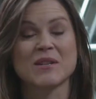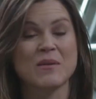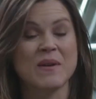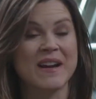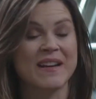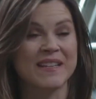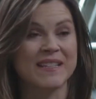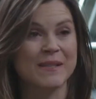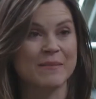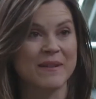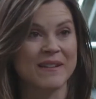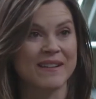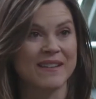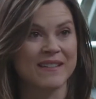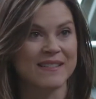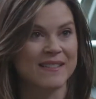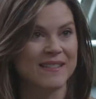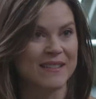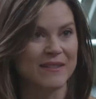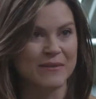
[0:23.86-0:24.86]
a great
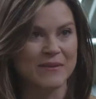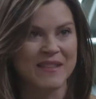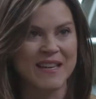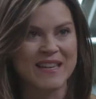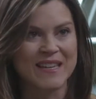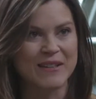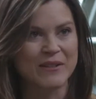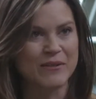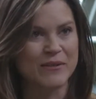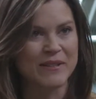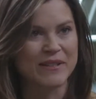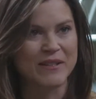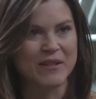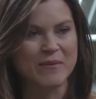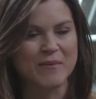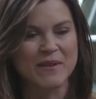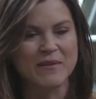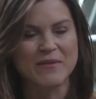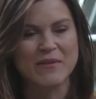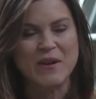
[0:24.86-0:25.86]
experience, so thank you to
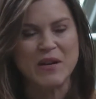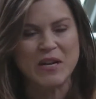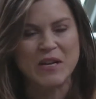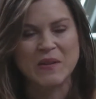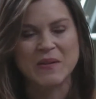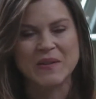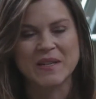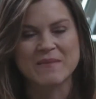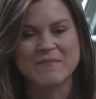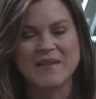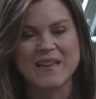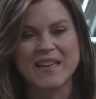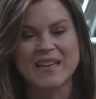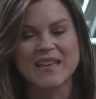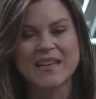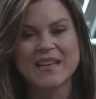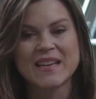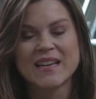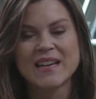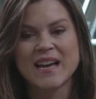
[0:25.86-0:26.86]
Adobe for including me.
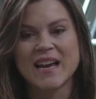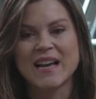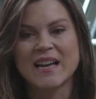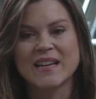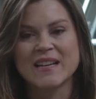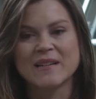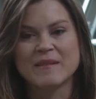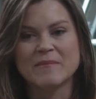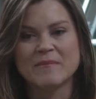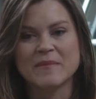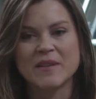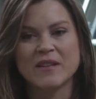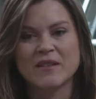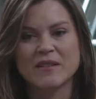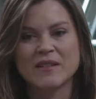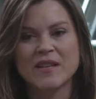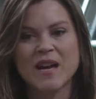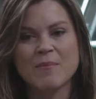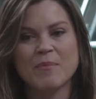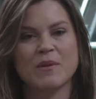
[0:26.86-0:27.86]

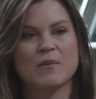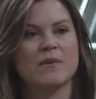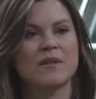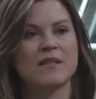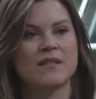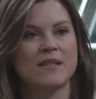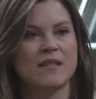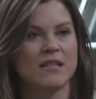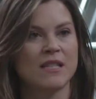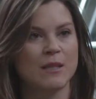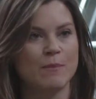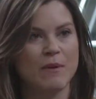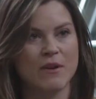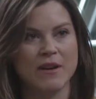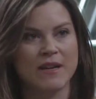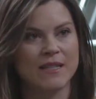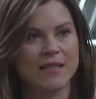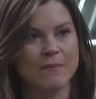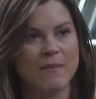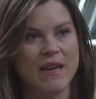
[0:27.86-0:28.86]
The topic was
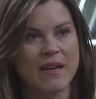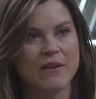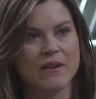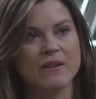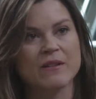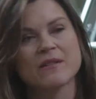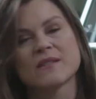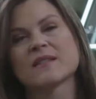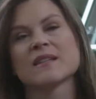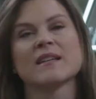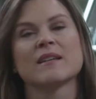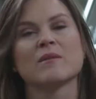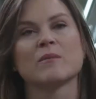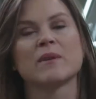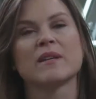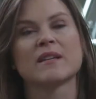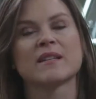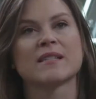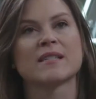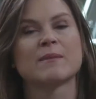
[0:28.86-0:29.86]
experience makers, and
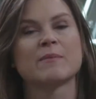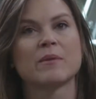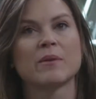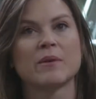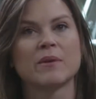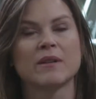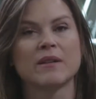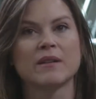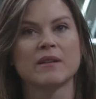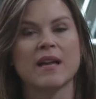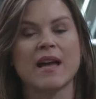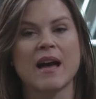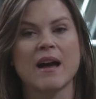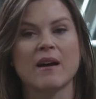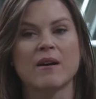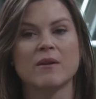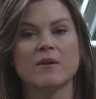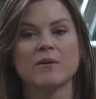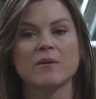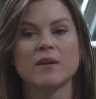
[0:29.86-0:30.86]
we explored
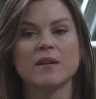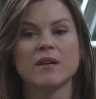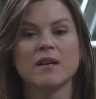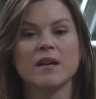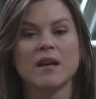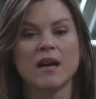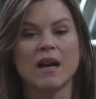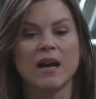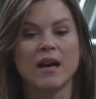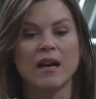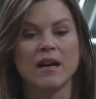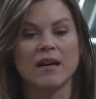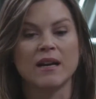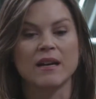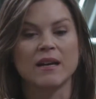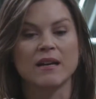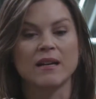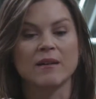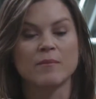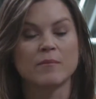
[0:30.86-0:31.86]
how
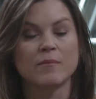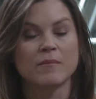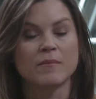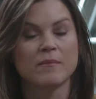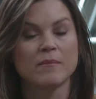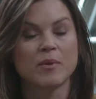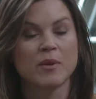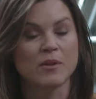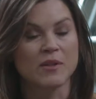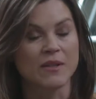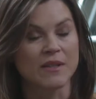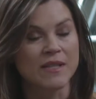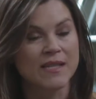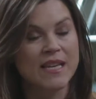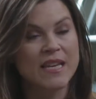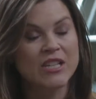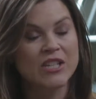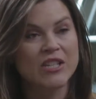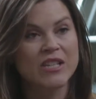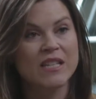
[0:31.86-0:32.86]

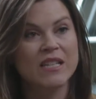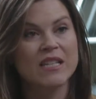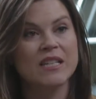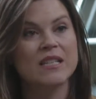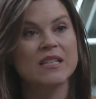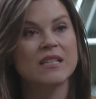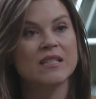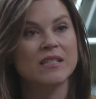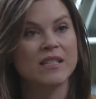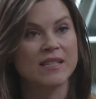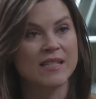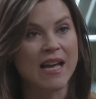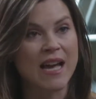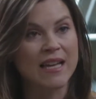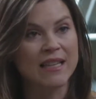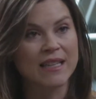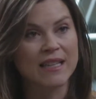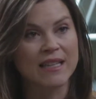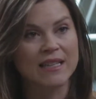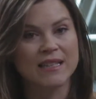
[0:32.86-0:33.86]
personalization,
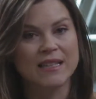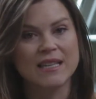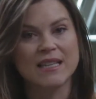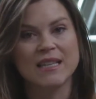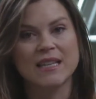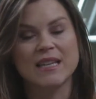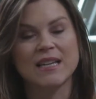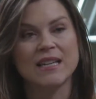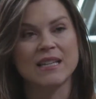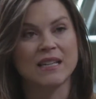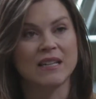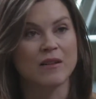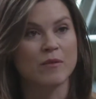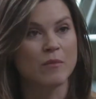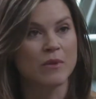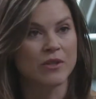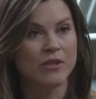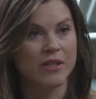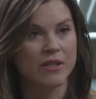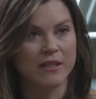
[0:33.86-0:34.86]
design-led thinking, and
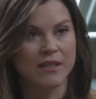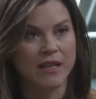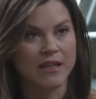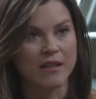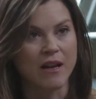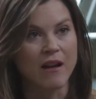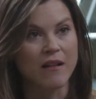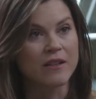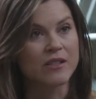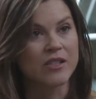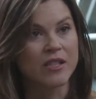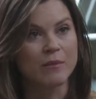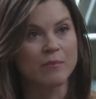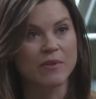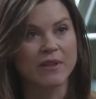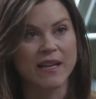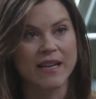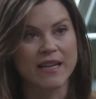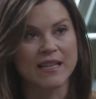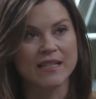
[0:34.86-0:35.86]
emerging technology
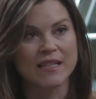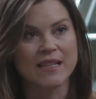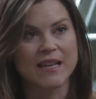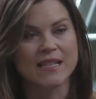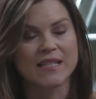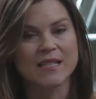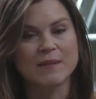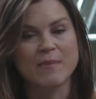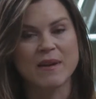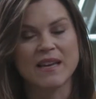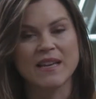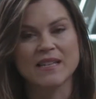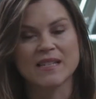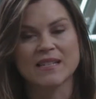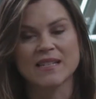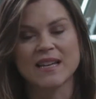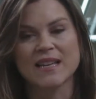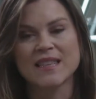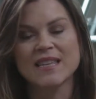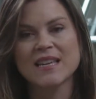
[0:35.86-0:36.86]
play into that space.
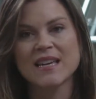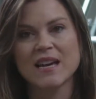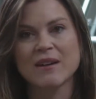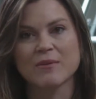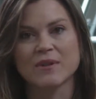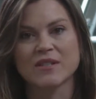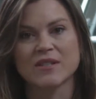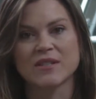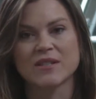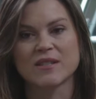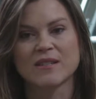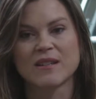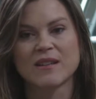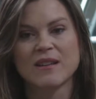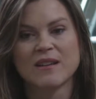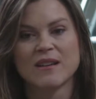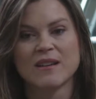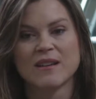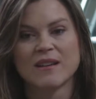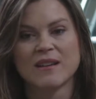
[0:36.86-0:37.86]
And I think
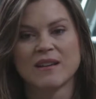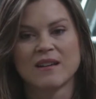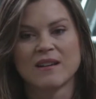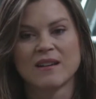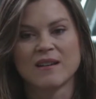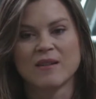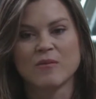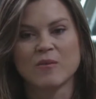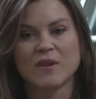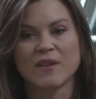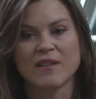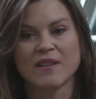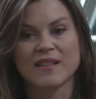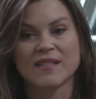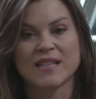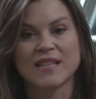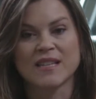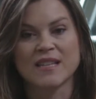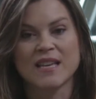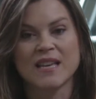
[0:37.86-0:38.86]
one of the things
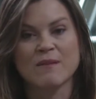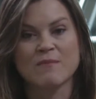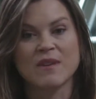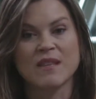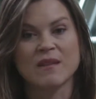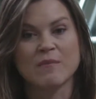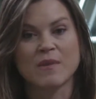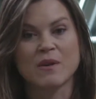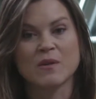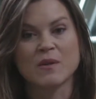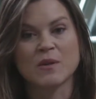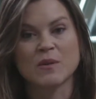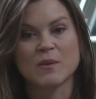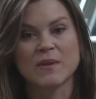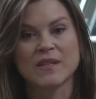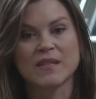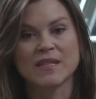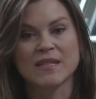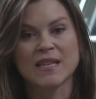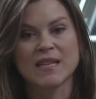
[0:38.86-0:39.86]
that hit me the most
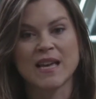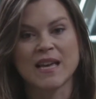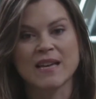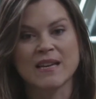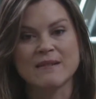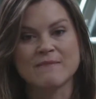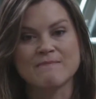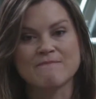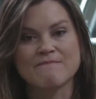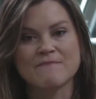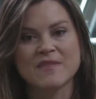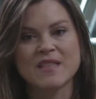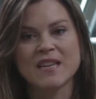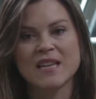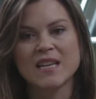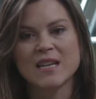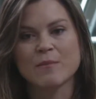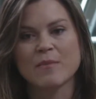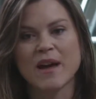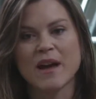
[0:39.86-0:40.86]
was
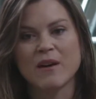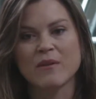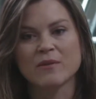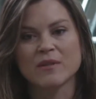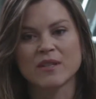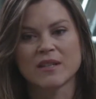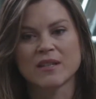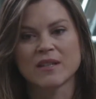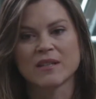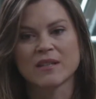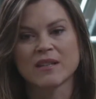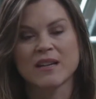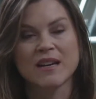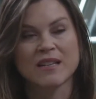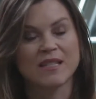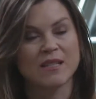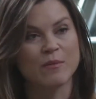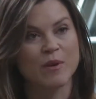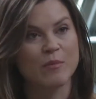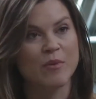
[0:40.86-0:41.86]
thinking about
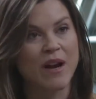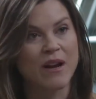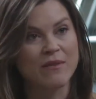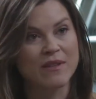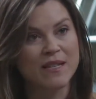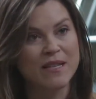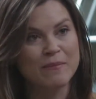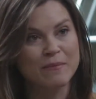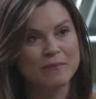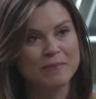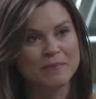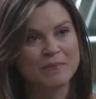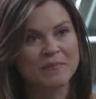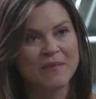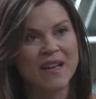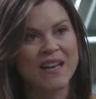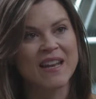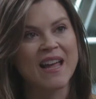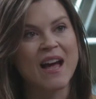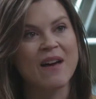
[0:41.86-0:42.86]
customer privacy
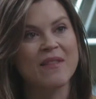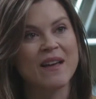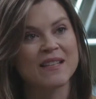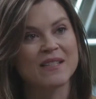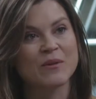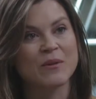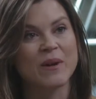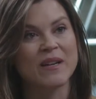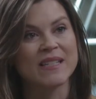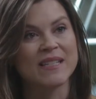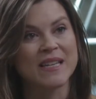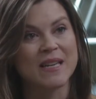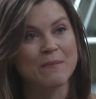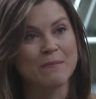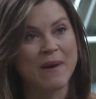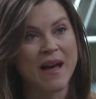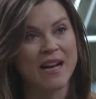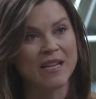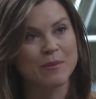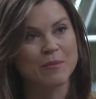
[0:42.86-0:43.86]
and how that's going to
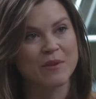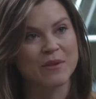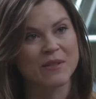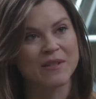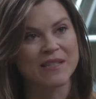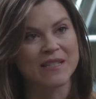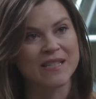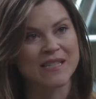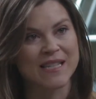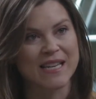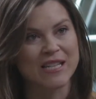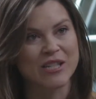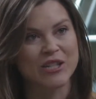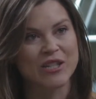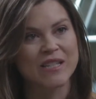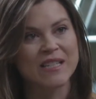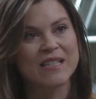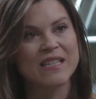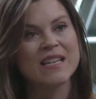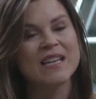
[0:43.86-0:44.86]
impact
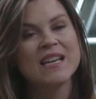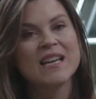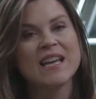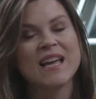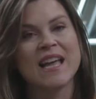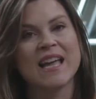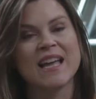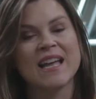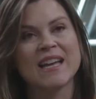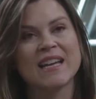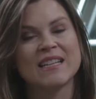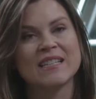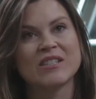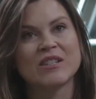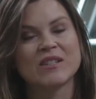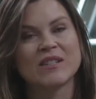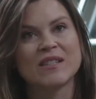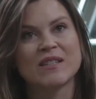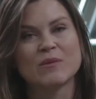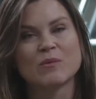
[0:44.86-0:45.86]
personalization, and
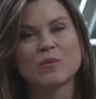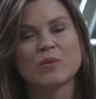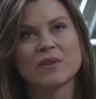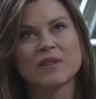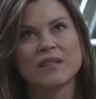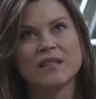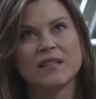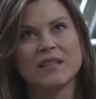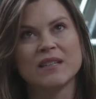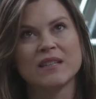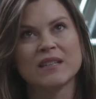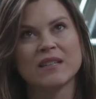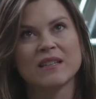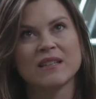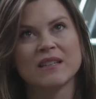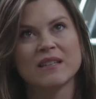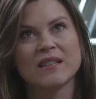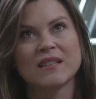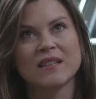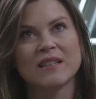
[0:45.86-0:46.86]
just the really
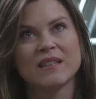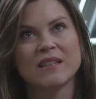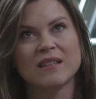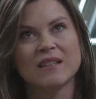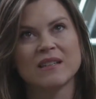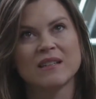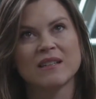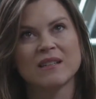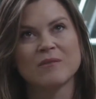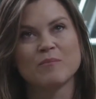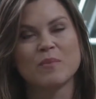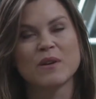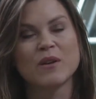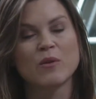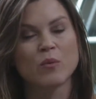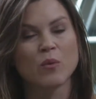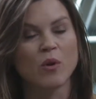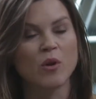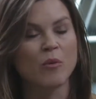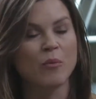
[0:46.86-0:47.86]
big
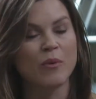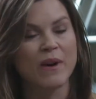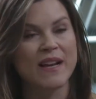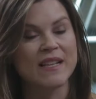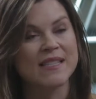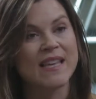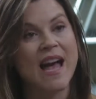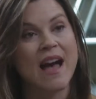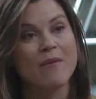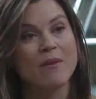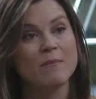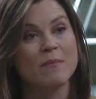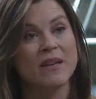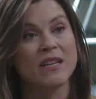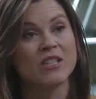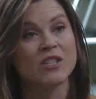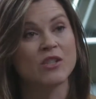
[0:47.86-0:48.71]
role brands have in being